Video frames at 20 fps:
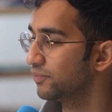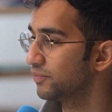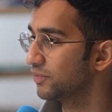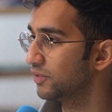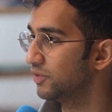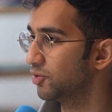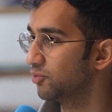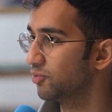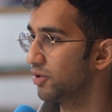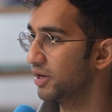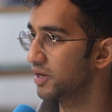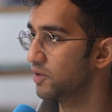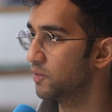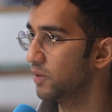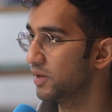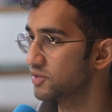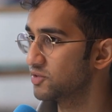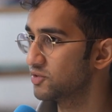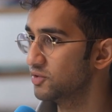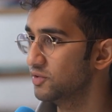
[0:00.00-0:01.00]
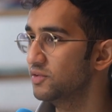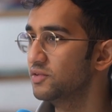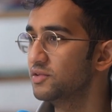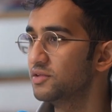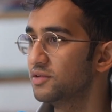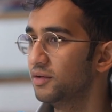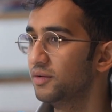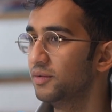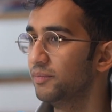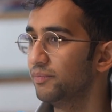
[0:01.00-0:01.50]
the right
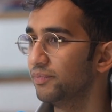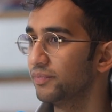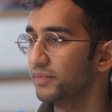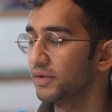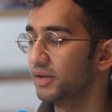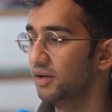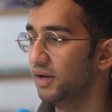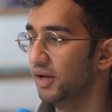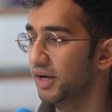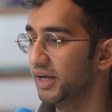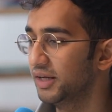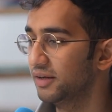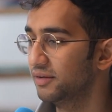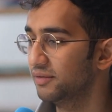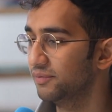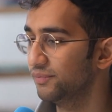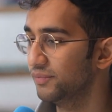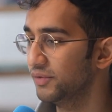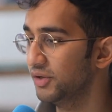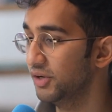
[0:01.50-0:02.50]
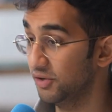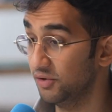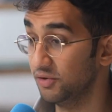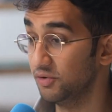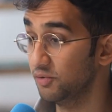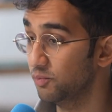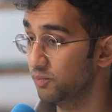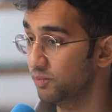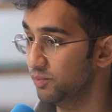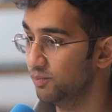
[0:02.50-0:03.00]
questions. Like, you know,
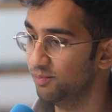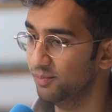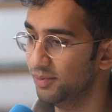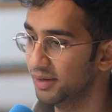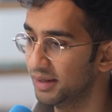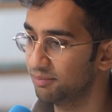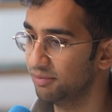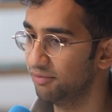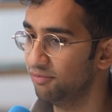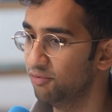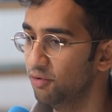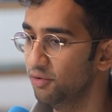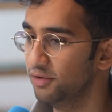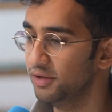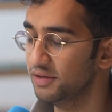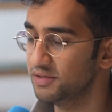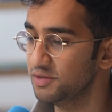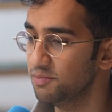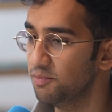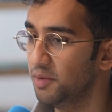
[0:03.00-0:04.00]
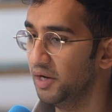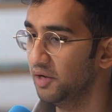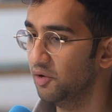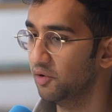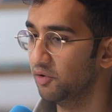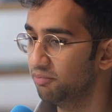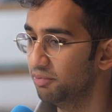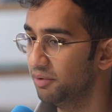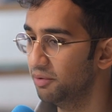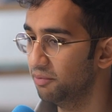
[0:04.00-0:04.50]
you like before this, you might not
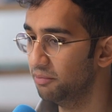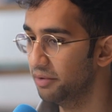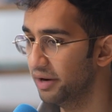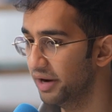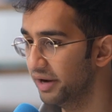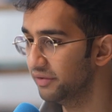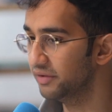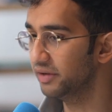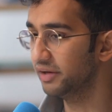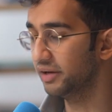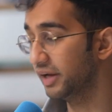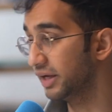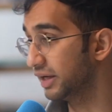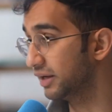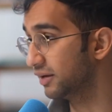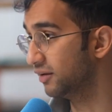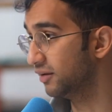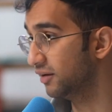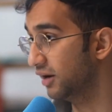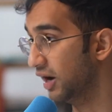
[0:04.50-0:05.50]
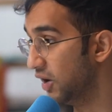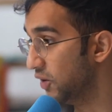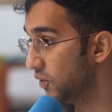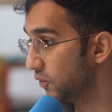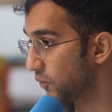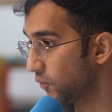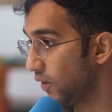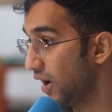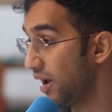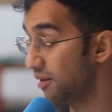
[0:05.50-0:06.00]
have been aware that like, oh
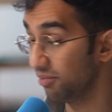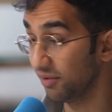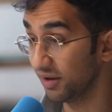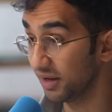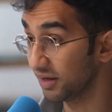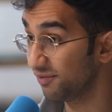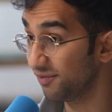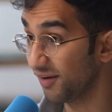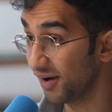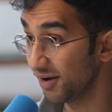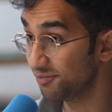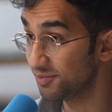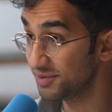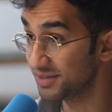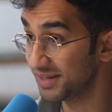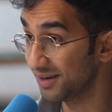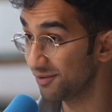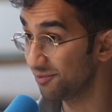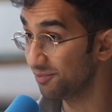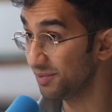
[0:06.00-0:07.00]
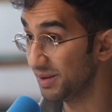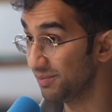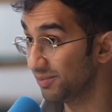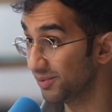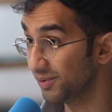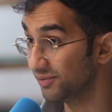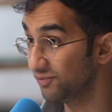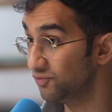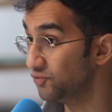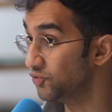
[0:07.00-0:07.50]
crap, like 5% of
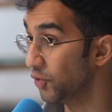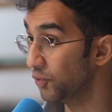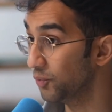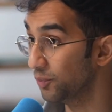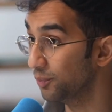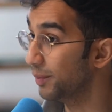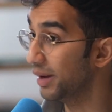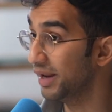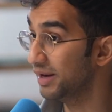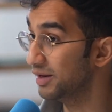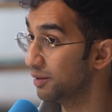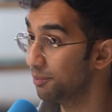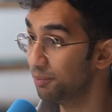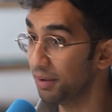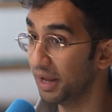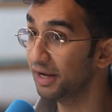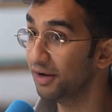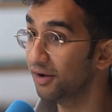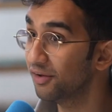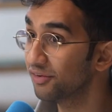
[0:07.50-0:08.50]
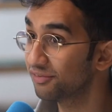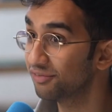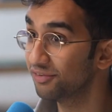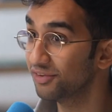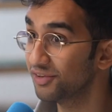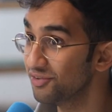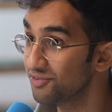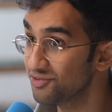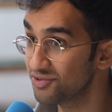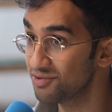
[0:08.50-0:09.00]
people don't end up paying us for
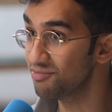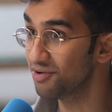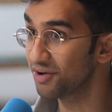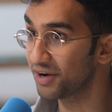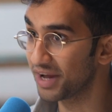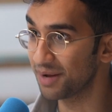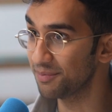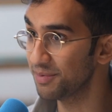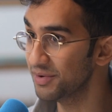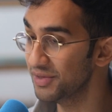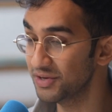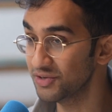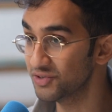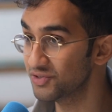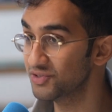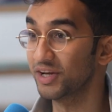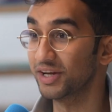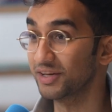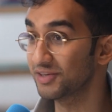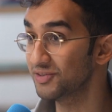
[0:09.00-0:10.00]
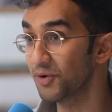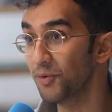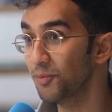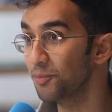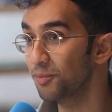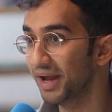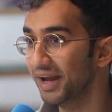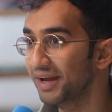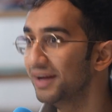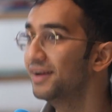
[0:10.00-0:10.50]
the YouTuber Academy. They just like don't
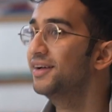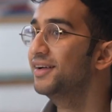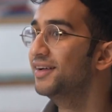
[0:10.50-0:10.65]
pay.